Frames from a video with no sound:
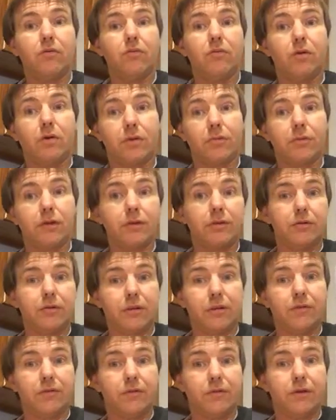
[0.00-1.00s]
Watermelon
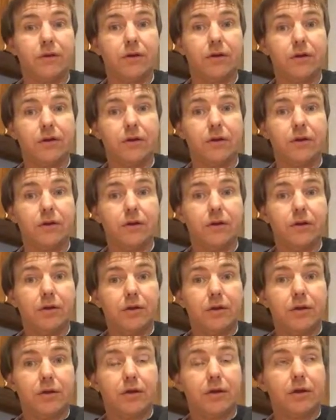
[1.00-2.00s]
Red Flake,
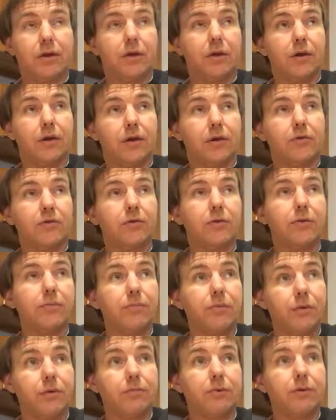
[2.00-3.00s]

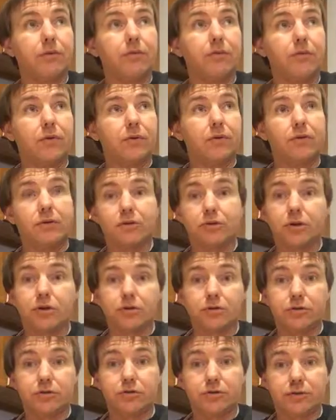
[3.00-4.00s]
Green Pumpkin with
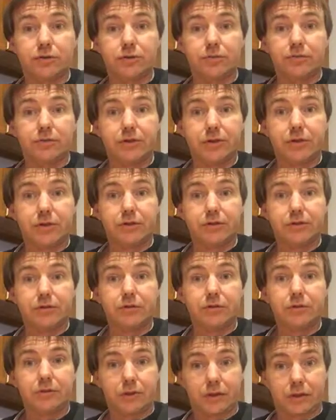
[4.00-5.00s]
chartreuse tip
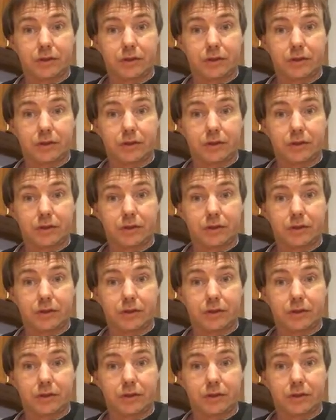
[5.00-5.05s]
tails.